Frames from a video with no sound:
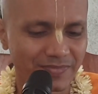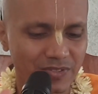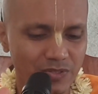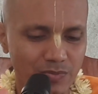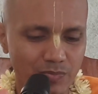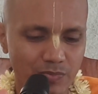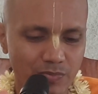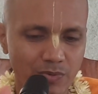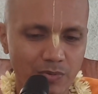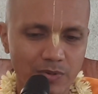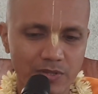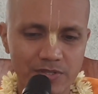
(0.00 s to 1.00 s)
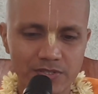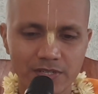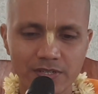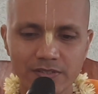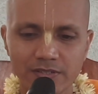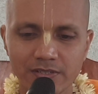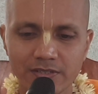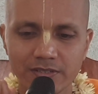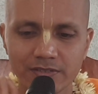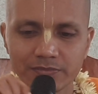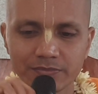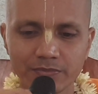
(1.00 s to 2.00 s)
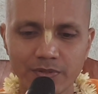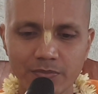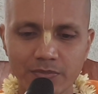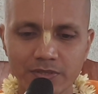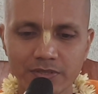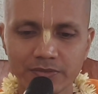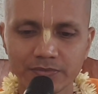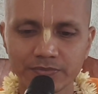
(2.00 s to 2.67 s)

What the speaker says: So Prabhupada is telling that in the purport.